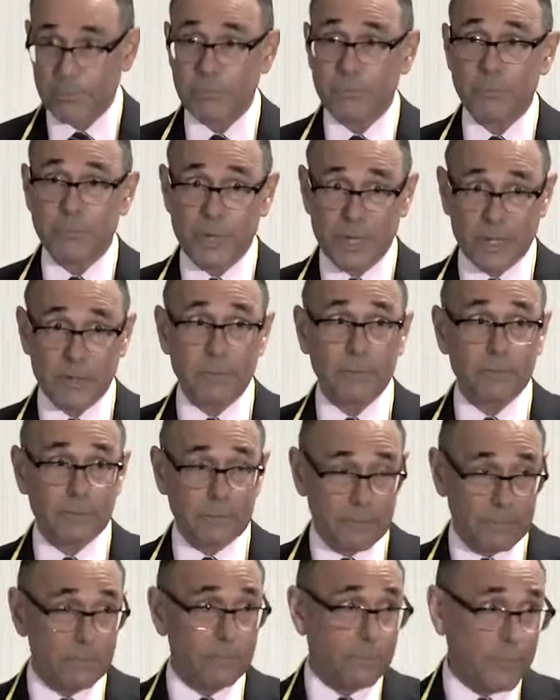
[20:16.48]
Big
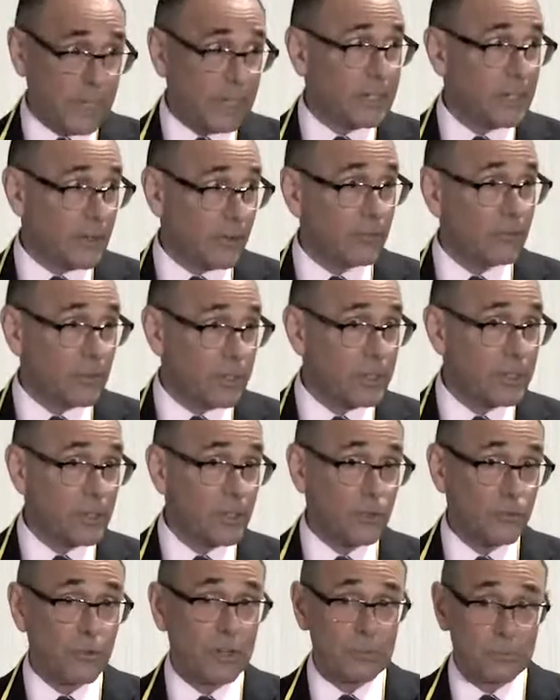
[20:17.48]
difference
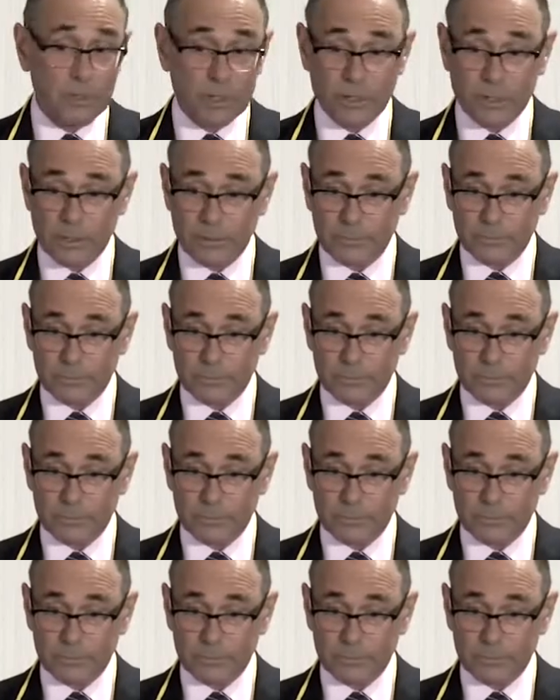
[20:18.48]
in treatment.